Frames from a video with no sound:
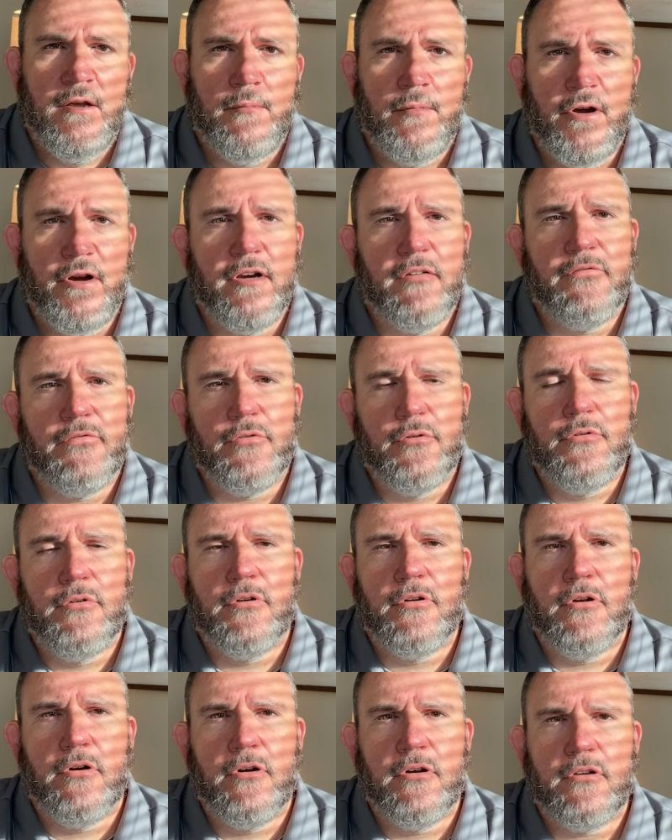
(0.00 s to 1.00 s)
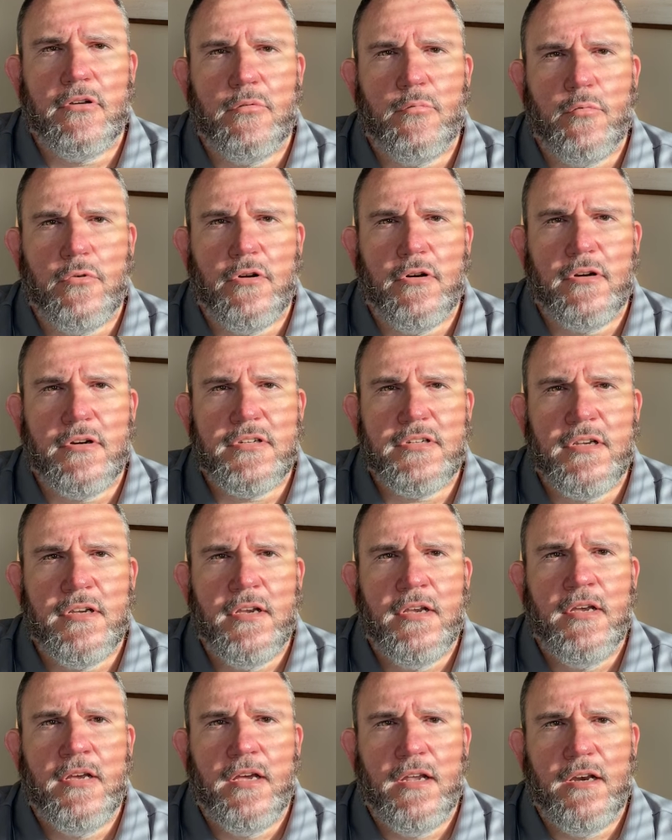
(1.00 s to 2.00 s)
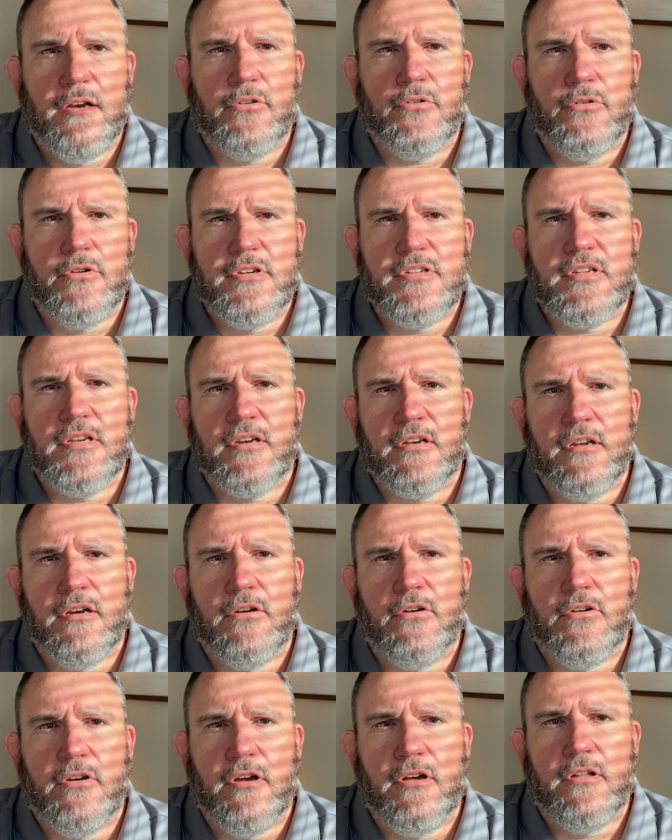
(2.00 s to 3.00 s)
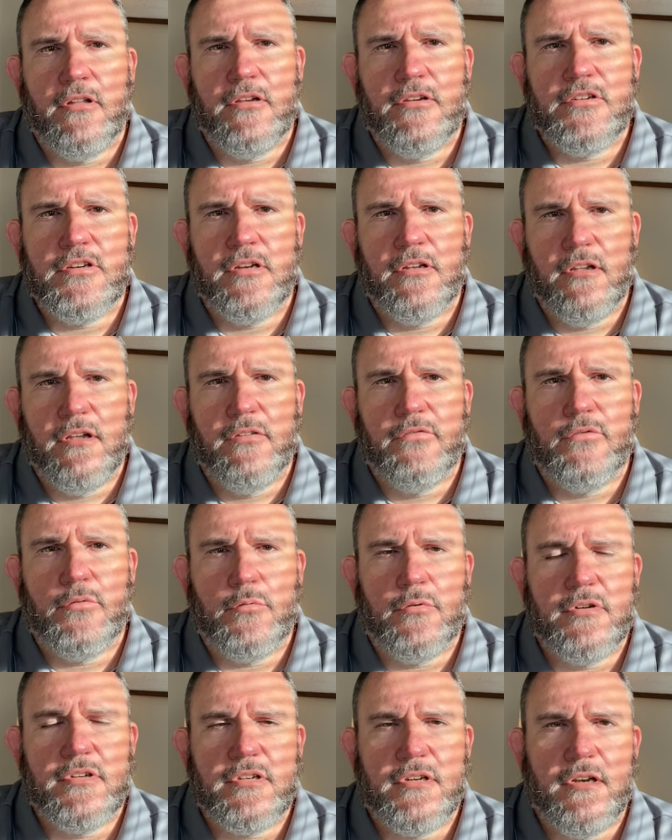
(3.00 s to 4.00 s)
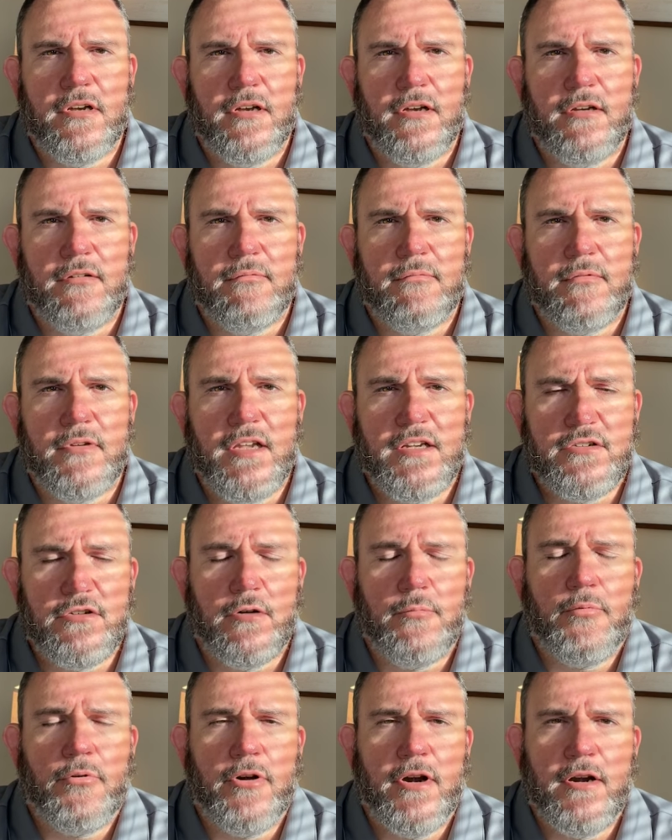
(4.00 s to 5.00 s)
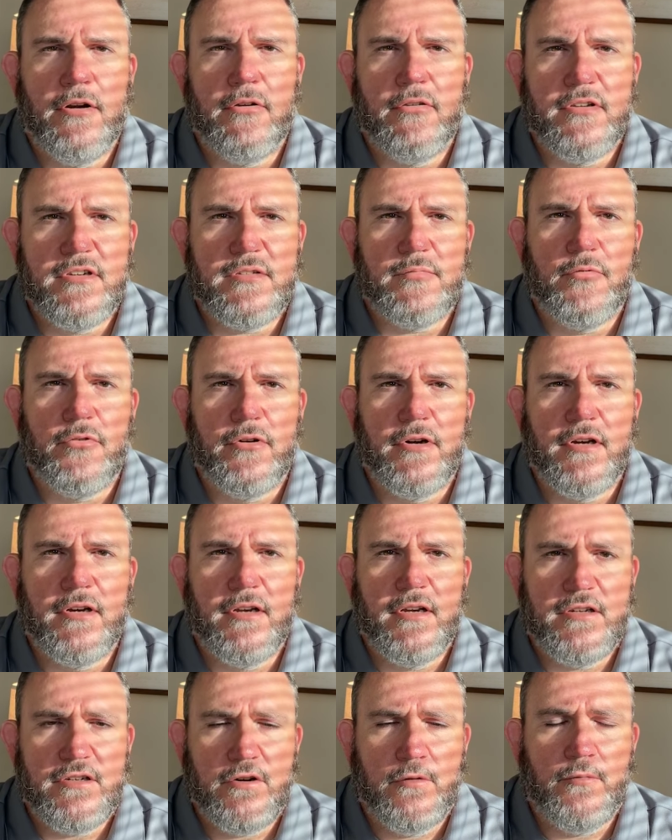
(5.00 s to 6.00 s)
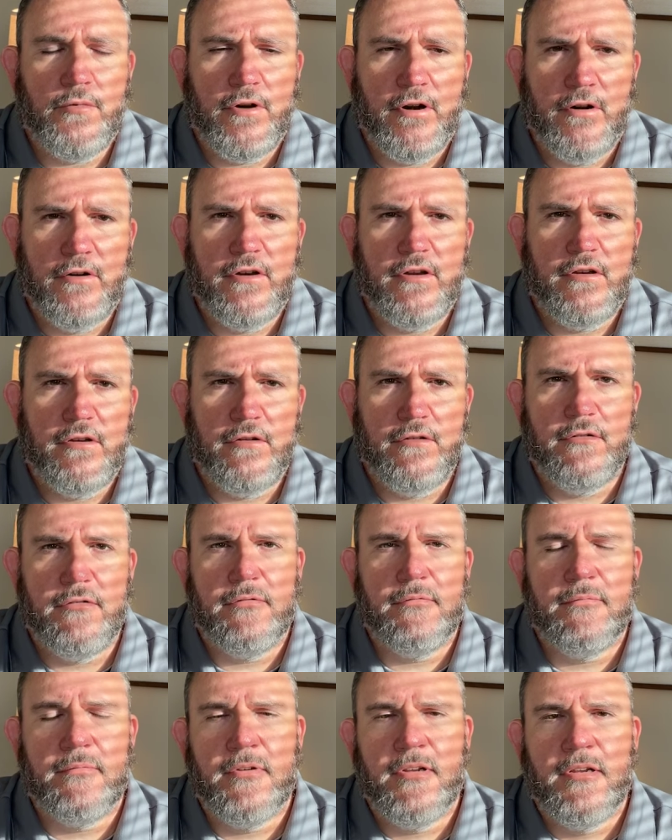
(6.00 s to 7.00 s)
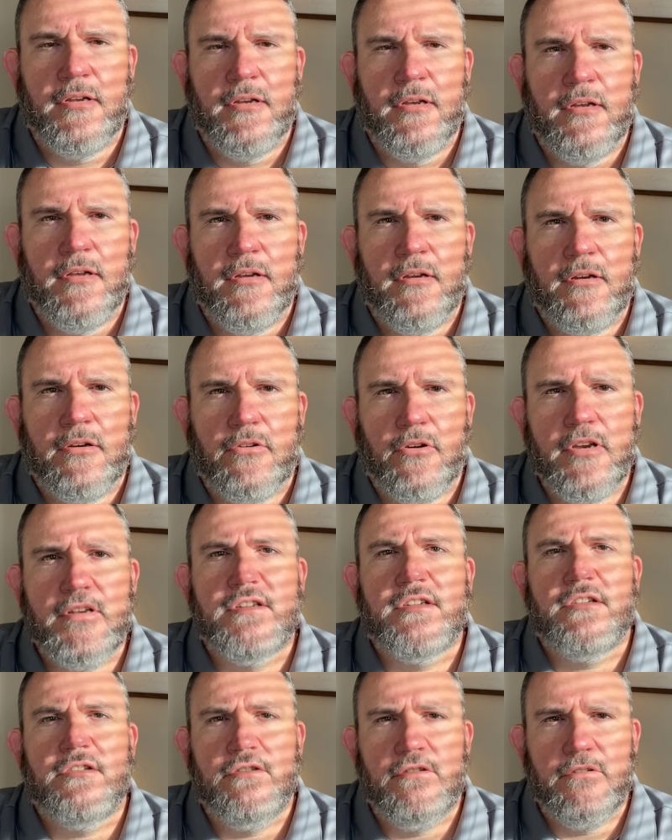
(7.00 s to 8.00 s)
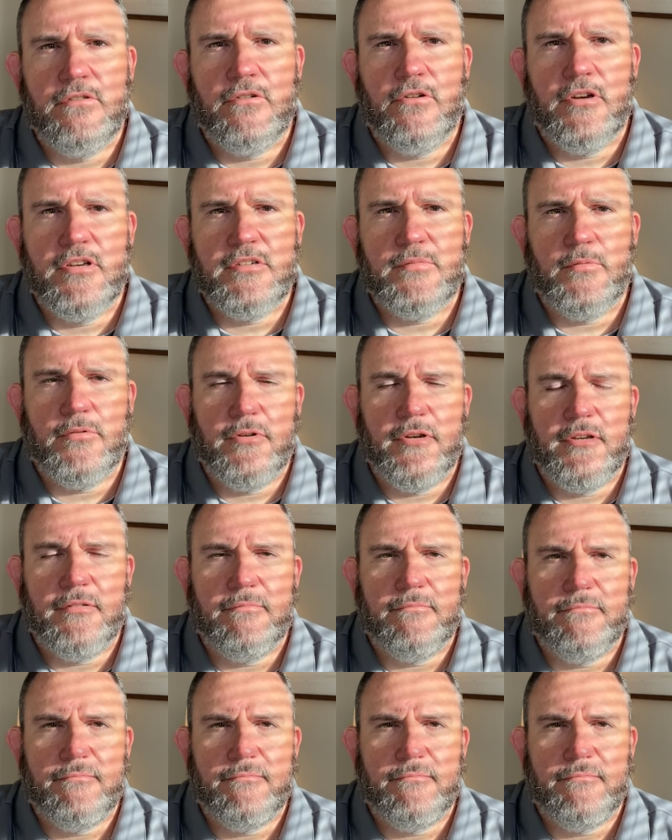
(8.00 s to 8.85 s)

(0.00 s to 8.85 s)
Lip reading: bearing fruit in all good works, and increasing in our knowledge and love towards God. That's our prayer this morning. That's our prayer to you. Grace to you, Grace Point.